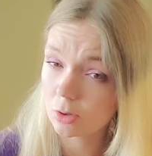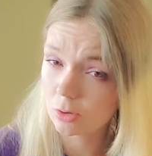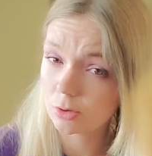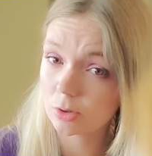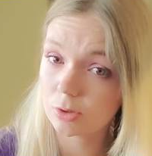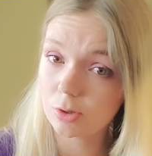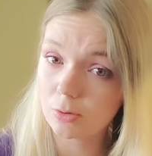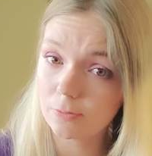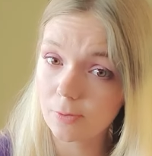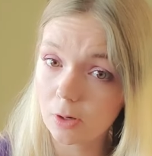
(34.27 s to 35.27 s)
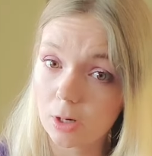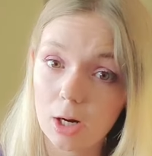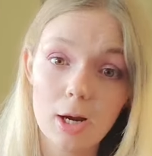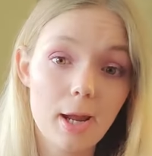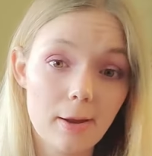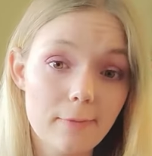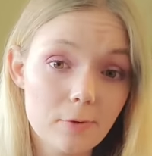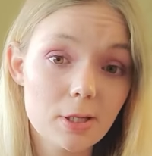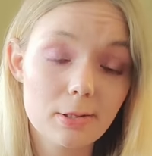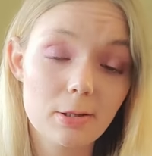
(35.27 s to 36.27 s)
So far,
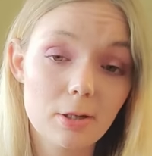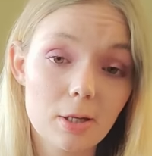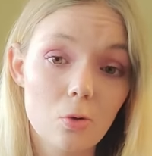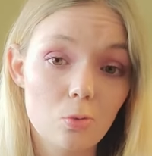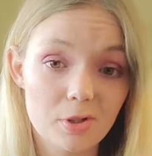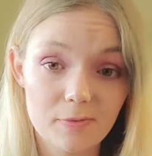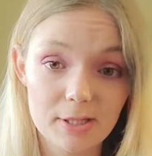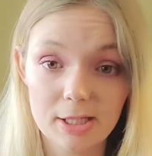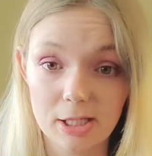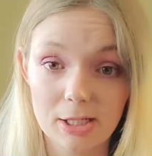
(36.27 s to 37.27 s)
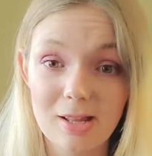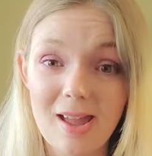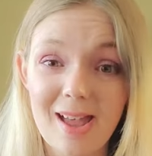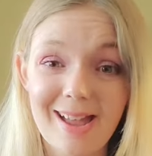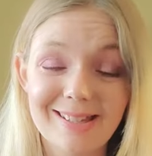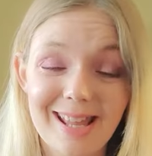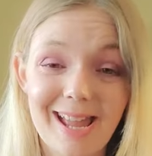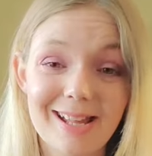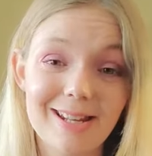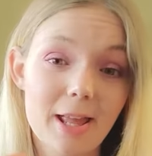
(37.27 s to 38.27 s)
everything we've seen has
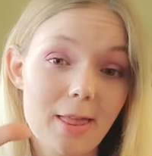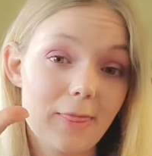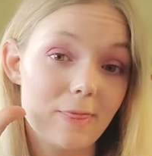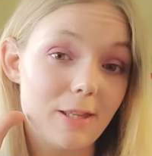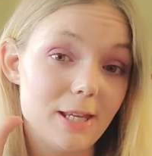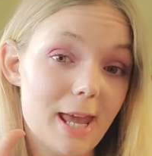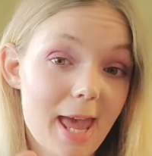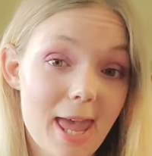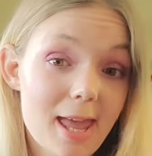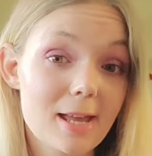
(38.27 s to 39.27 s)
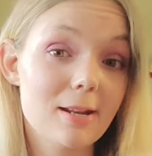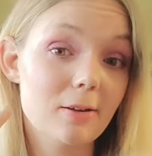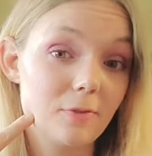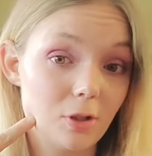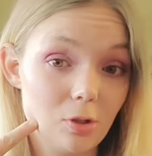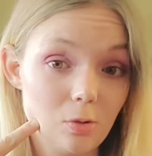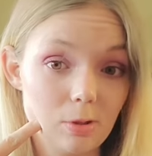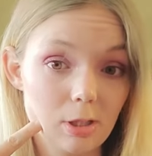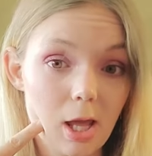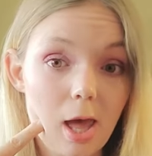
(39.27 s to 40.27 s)
had the head of a
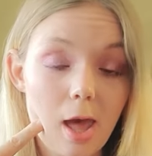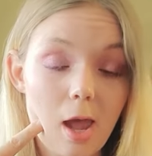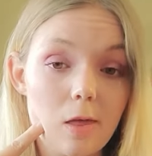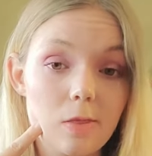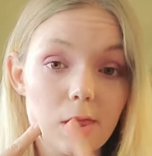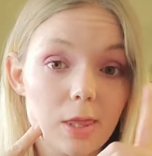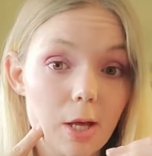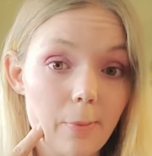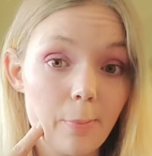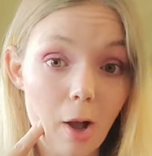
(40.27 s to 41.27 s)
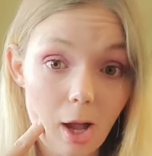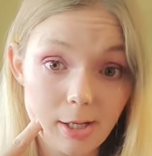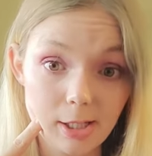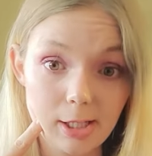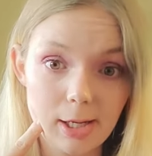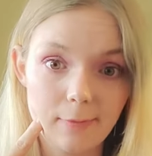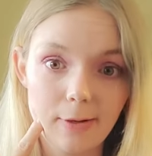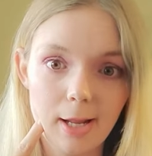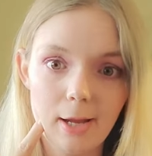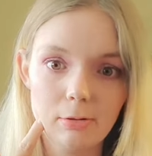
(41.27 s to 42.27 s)
human and the body of an
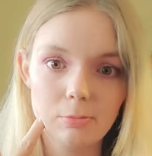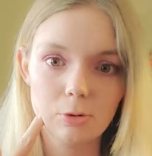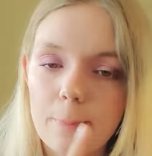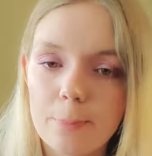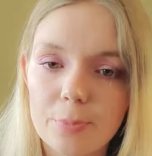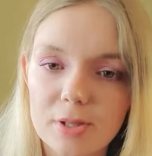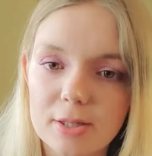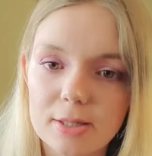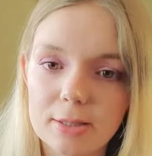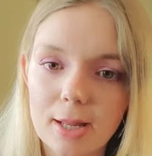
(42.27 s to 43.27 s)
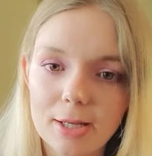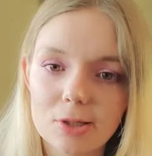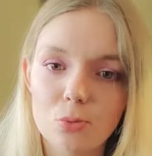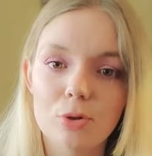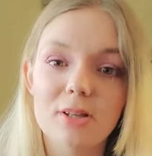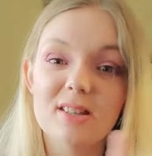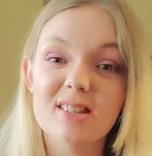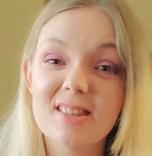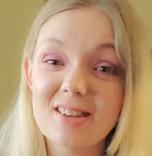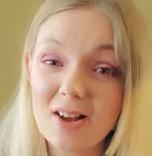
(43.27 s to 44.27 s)
animal. But this next one is
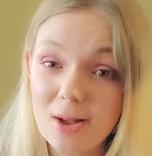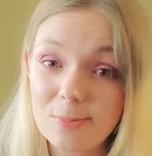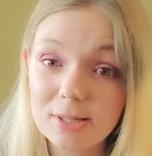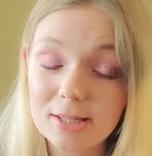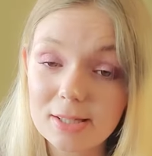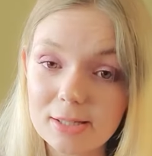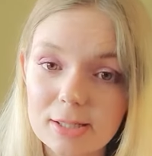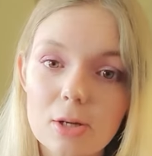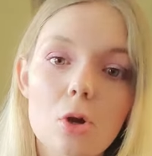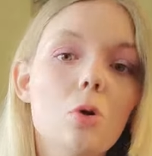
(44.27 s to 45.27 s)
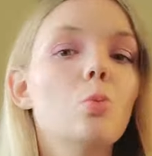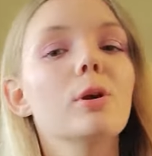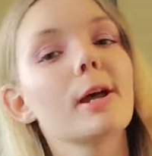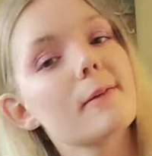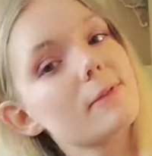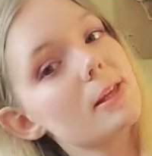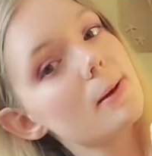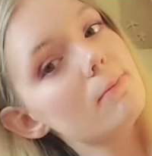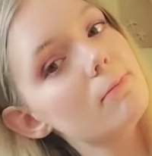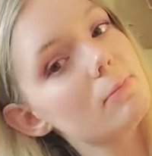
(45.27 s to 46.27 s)
the opposite. We have the
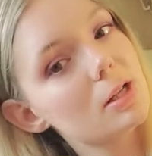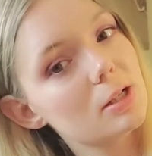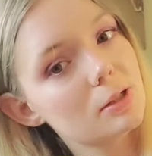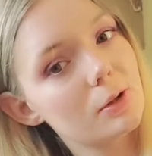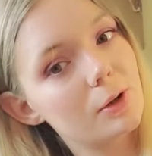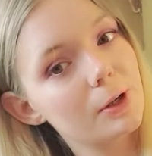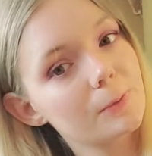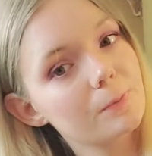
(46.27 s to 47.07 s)
Minotaur.